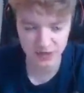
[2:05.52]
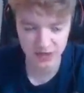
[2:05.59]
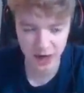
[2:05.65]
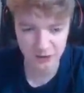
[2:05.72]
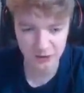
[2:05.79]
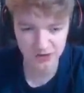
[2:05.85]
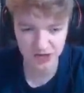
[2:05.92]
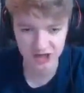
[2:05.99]

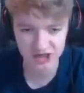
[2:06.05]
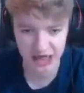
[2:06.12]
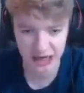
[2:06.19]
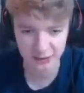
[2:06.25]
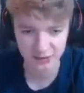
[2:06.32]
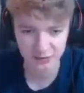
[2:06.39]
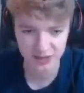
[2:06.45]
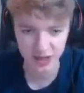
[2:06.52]
can't all start
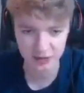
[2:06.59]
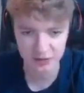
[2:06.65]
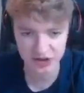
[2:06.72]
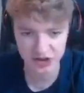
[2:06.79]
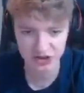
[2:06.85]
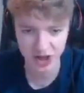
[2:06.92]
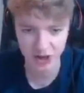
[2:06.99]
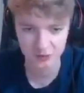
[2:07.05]
shouting. we, we
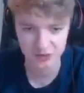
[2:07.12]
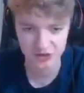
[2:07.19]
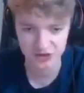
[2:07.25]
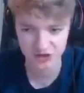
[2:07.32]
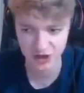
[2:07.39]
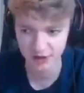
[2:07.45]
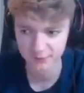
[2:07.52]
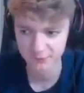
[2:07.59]
just can't. We
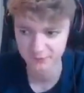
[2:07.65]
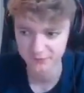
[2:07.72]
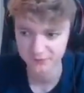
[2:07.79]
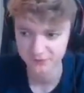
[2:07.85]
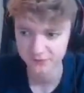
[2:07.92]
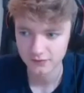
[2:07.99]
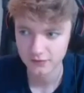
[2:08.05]
just can't. We're in court.